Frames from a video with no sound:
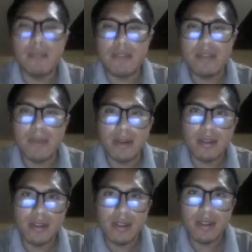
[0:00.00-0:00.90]
much better
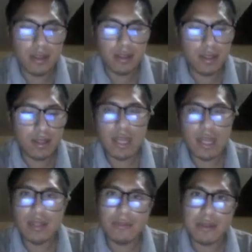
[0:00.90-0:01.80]
these
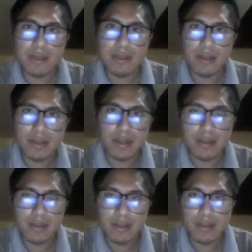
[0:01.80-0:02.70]
kind of
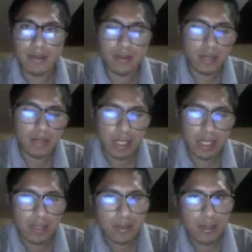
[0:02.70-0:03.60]
exercises or
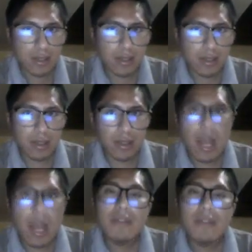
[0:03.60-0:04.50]
techniques.
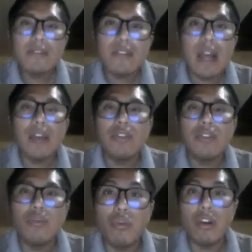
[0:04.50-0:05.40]
Now it's time
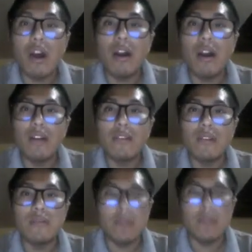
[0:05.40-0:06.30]
to work hard.
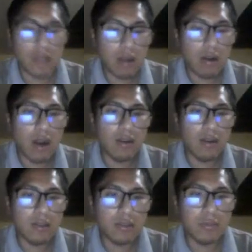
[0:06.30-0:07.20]
Now,
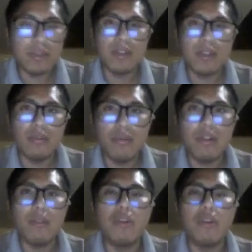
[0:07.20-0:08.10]
suppose that we
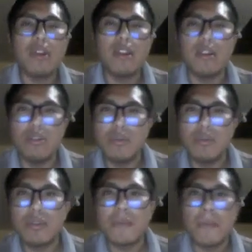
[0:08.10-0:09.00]
are working in
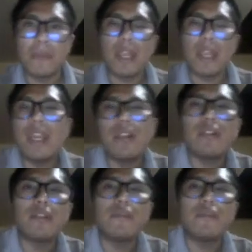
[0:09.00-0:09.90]
groups in
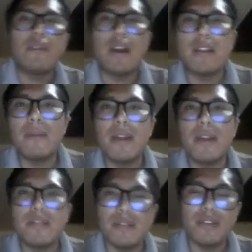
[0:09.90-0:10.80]
order to find a better
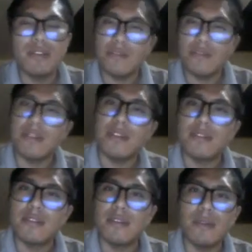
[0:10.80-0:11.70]
solution for this.
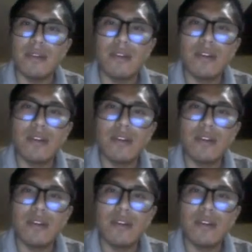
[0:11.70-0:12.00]
I mean,